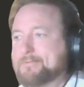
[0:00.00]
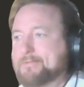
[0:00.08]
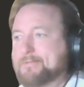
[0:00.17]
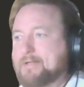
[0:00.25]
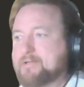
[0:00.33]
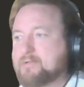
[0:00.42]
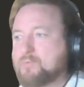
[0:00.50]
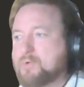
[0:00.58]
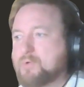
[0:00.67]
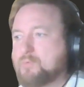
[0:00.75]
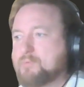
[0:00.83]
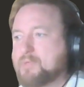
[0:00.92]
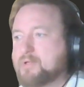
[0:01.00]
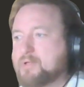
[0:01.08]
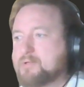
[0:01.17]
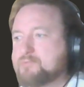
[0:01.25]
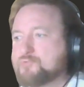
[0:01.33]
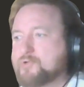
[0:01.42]
I think when my
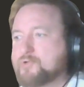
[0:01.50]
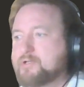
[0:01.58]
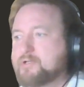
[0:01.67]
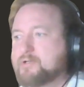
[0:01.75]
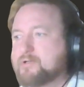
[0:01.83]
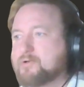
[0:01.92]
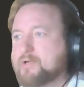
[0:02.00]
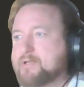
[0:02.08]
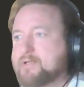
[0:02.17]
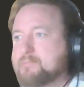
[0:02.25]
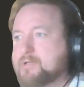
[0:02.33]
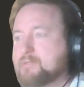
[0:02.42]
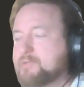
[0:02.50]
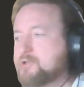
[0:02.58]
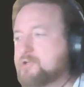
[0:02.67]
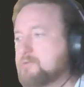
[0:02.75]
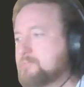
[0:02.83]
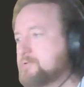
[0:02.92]
rook got hit by the
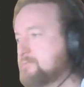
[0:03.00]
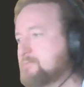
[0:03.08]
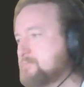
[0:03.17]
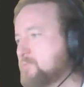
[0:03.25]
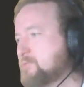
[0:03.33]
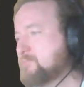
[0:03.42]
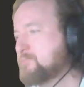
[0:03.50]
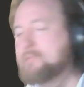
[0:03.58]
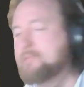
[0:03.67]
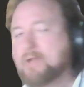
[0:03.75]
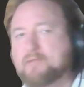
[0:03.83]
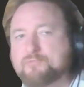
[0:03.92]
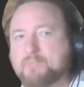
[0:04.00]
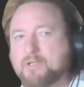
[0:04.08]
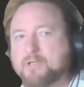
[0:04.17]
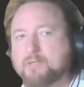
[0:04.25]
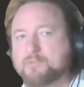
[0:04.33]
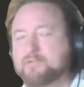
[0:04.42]
bishop, was pretty bad for me, I
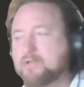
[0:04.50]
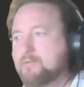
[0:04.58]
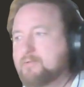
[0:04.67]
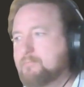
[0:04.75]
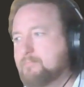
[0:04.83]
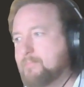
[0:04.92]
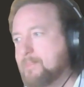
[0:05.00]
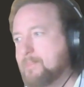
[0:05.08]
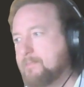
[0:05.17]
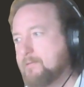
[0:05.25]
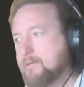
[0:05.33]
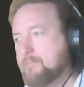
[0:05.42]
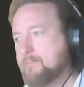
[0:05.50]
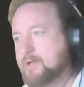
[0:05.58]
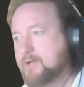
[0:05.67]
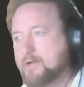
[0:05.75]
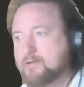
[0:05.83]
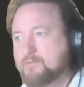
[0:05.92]
would say. But I
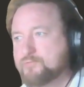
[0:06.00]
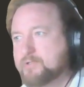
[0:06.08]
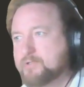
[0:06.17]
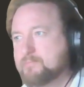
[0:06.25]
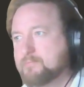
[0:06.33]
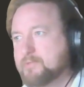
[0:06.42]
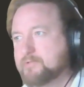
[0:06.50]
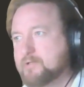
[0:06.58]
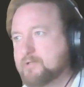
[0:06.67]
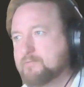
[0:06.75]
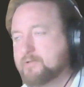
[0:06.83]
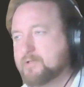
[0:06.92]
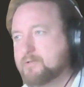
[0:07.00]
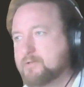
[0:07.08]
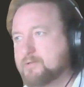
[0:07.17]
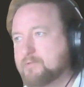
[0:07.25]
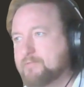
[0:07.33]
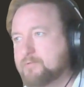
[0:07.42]
kind of redeemed myself, I think. I
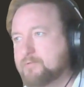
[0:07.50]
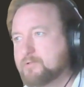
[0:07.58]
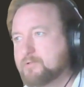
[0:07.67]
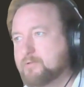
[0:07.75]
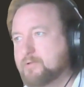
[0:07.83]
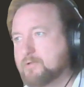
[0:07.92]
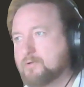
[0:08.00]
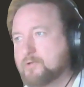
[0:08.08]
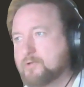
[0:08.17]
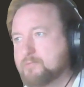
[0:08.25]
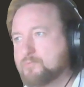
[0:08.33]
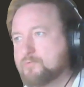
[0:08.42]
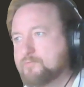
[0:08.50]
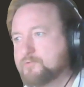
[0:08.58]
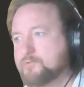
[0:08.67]
found a lot of good moves